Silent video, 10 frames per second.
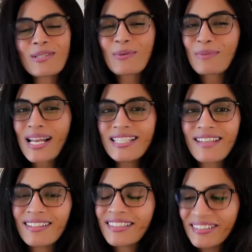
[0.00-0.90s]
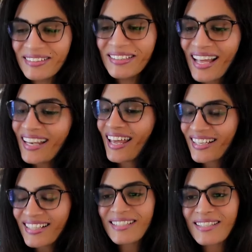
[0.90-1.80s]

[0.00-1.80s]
So well done, girl. I like it.